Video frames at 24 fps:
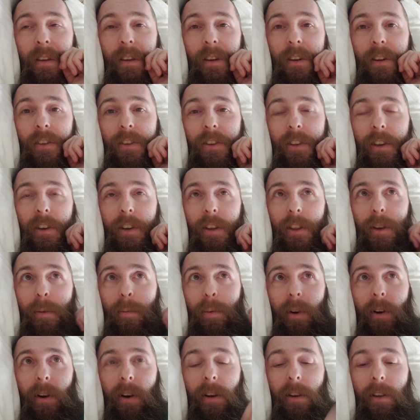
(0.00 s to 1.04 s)
here's the other
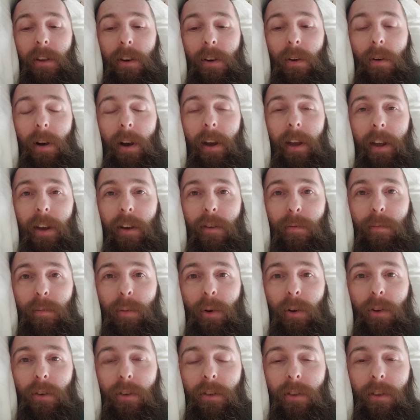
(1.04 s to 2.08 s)
part. You know, I have
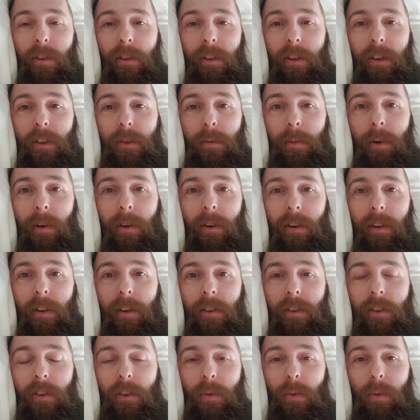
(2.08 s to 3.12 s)
personal
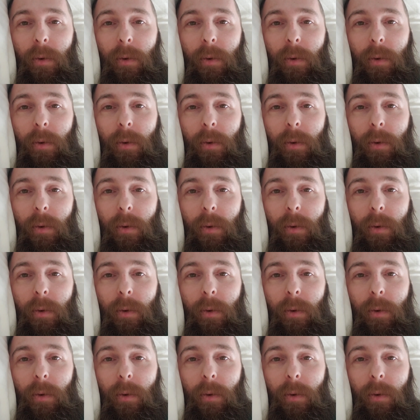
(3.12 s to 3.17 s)
experience